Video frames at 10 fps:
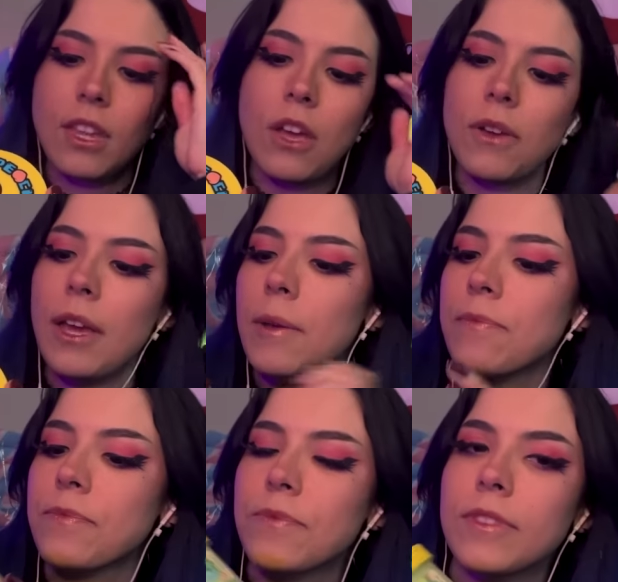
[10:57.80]
Okay.
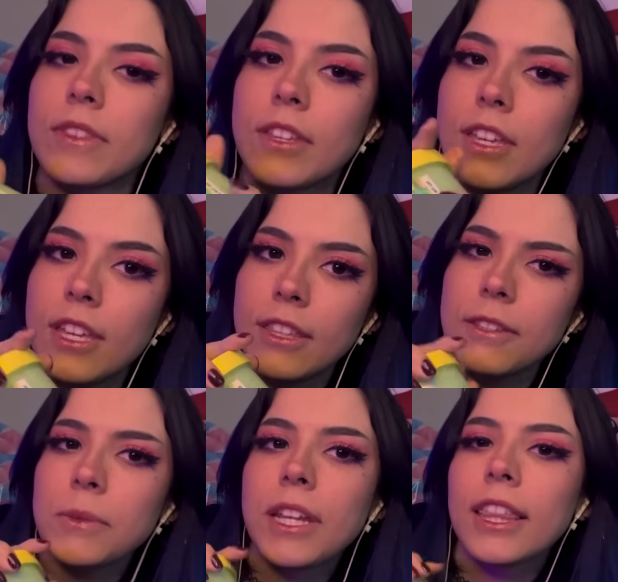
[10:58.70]

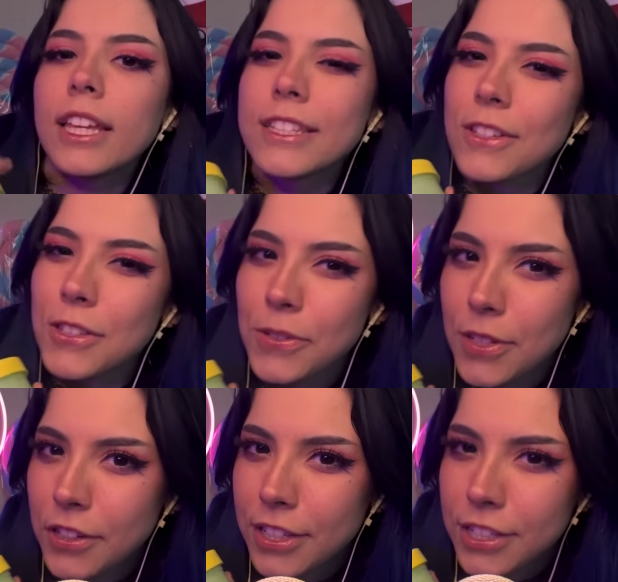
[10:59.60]
This one I think is also
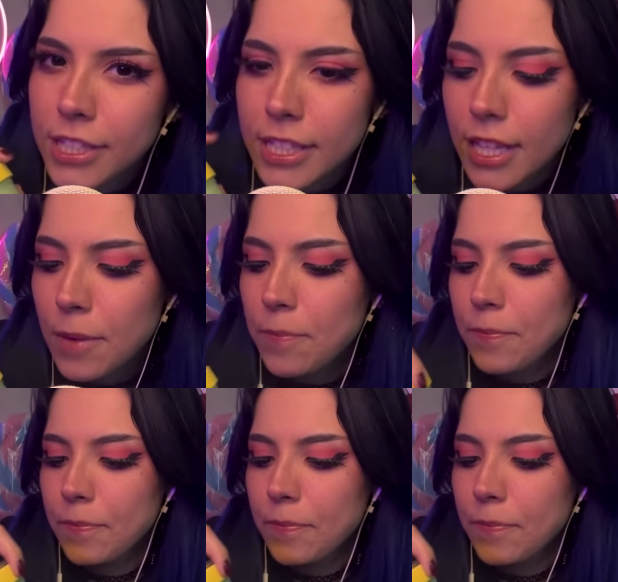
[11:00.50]
a crunchy slime.